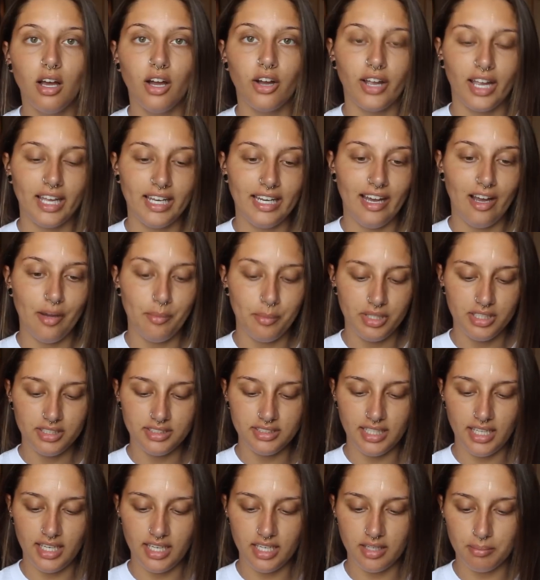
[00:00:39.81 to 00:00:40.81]
Okay, now I'm going
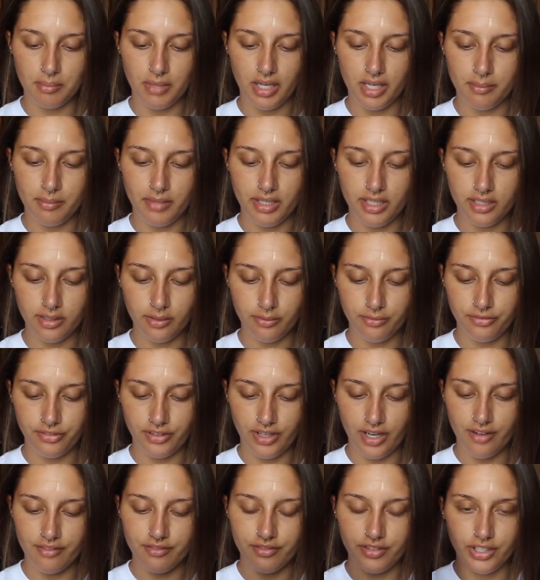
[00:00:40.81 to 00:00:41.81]
to take my Makeup
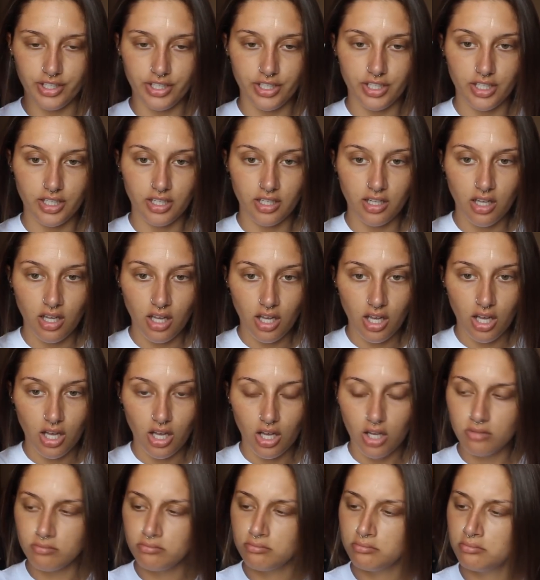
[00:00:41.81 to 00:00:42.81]
Forever
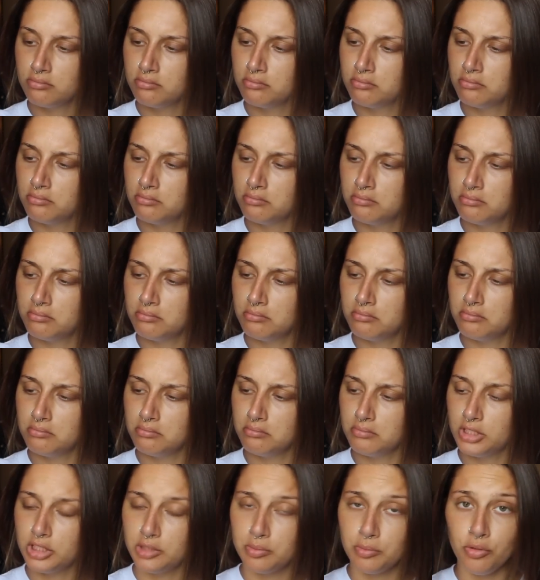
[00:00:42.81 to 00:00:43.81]

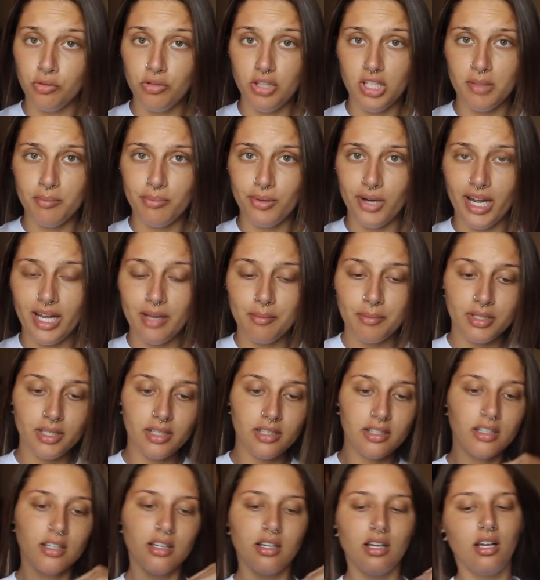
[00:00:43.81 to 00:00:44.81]
smoothing
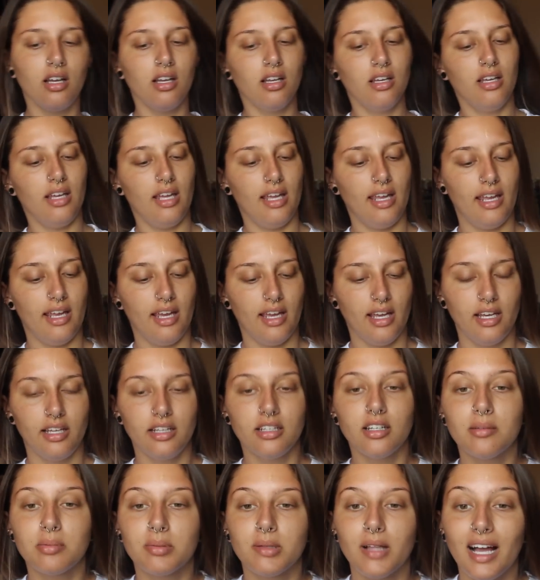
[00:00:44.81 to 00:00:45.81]
primer
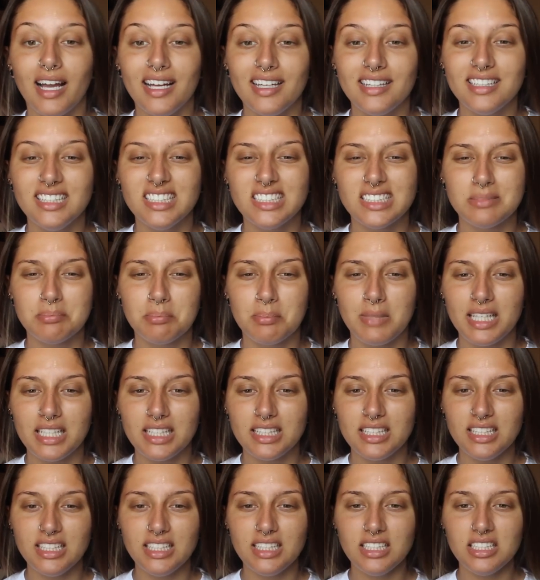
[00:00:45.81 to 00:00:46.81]
and apply this
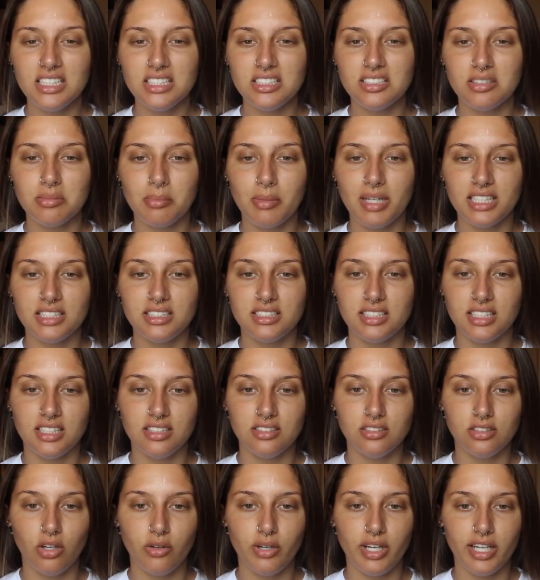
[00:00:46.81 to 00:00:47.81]
mainly to my
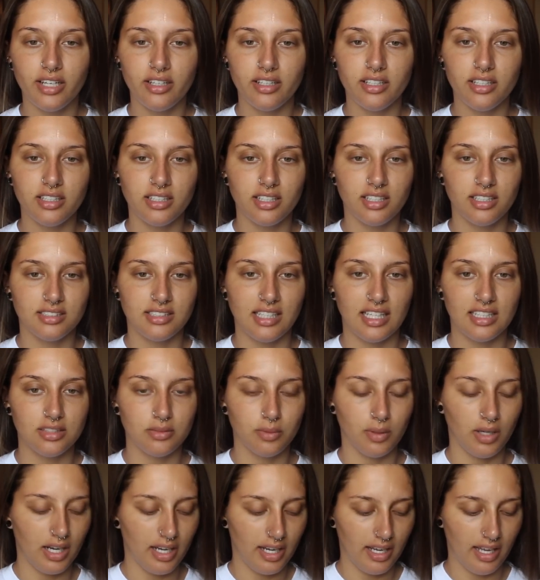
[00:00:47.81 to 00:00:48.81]
T-zone area because that's
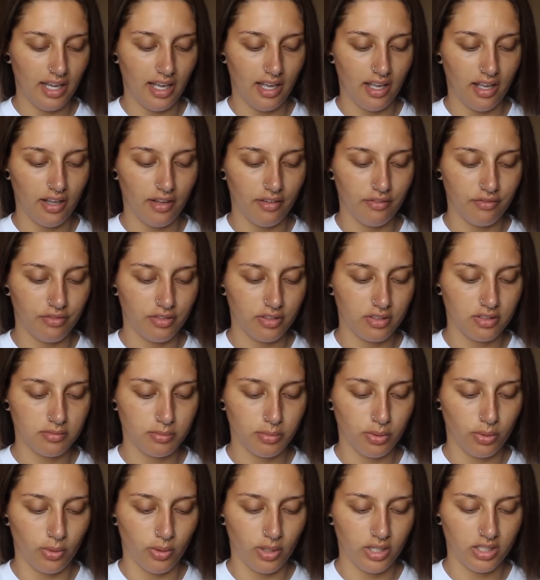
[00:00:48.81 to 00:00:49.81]
where I have
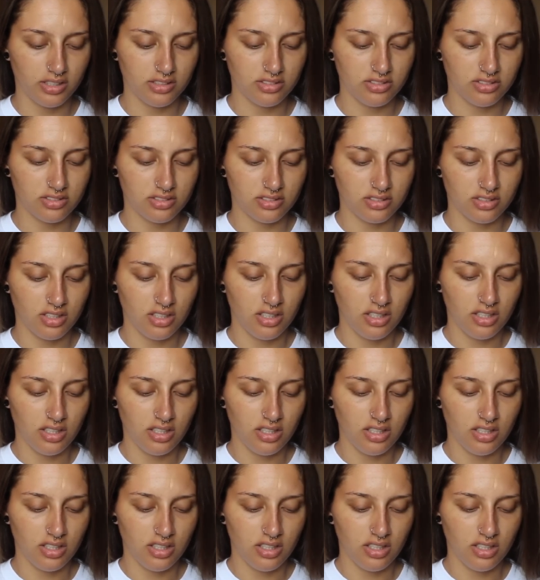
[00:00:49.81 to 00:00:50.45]
pores.